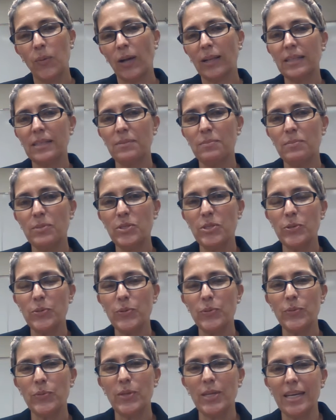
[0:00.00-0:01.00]
Welcome
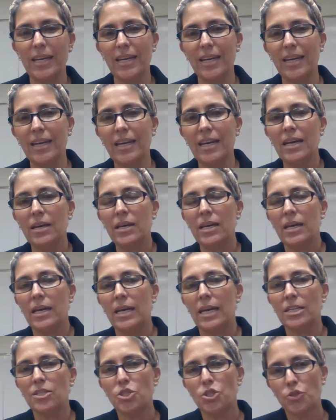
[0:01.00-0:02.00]
to the
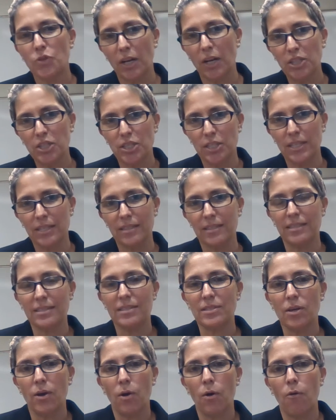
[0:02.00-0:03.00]

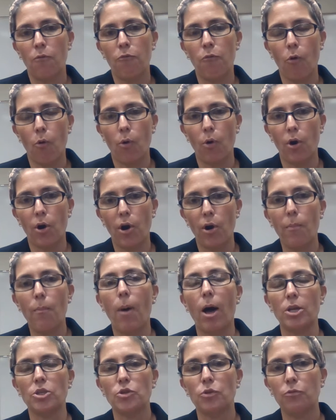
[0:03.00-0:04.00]
instructions for
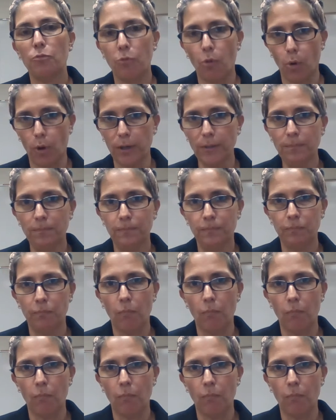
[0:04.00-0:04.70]
Module 4.